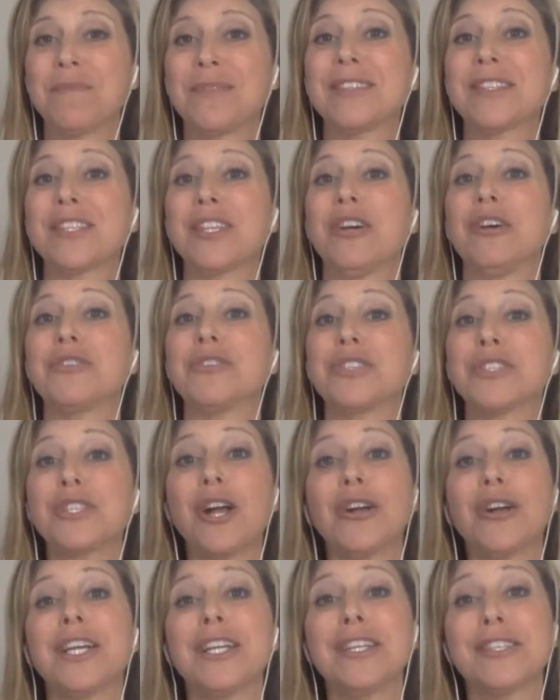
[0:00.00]
So
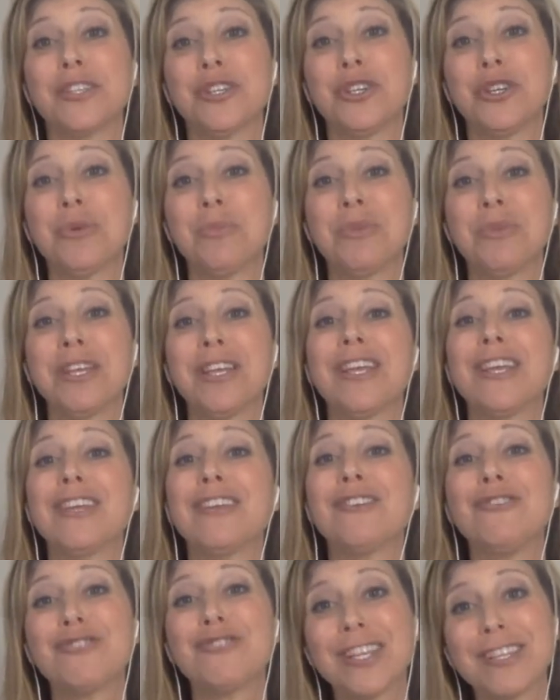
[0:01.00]
sorry, Zoom,
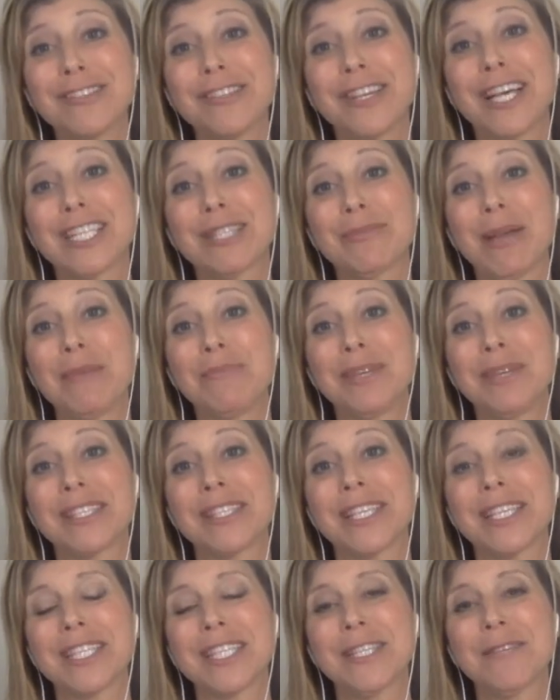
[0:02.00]
you just lost my
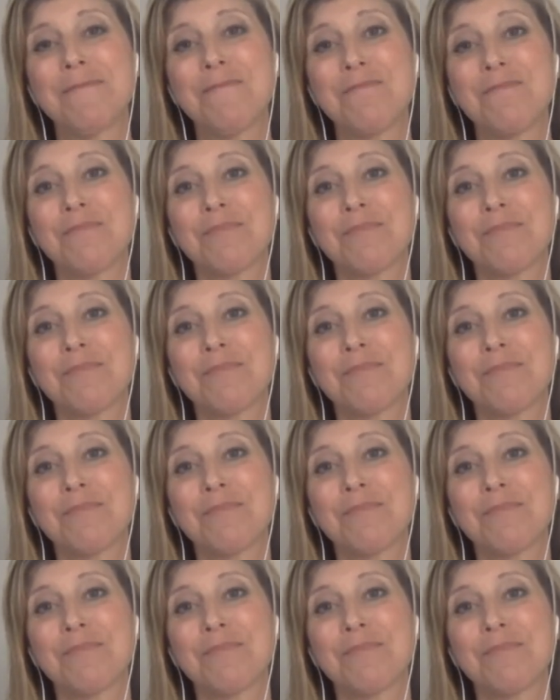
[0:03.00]
business.